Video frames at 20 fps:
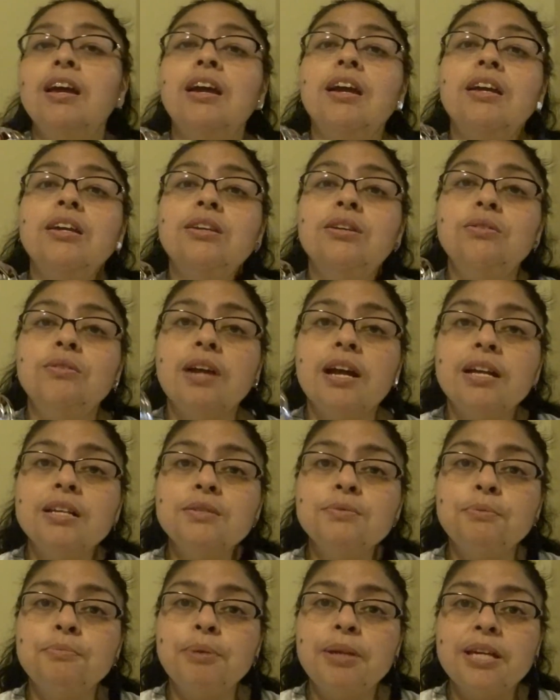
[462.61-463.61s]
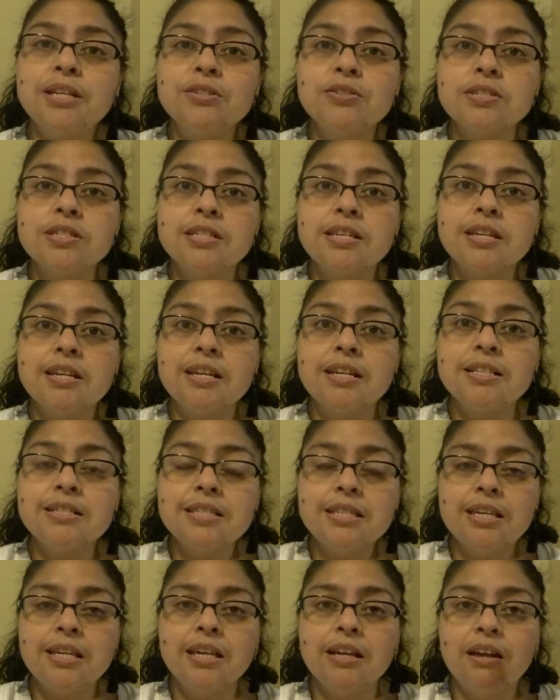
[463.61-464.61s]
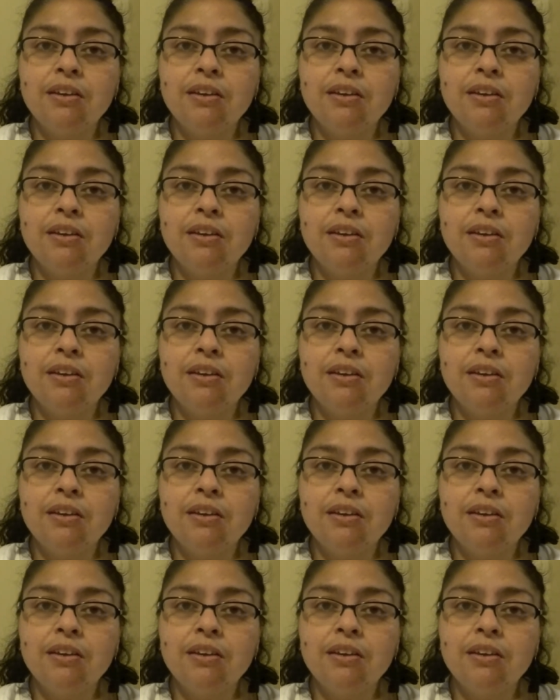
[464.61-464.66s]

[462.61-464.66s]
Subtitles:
you guys would be interested in seeing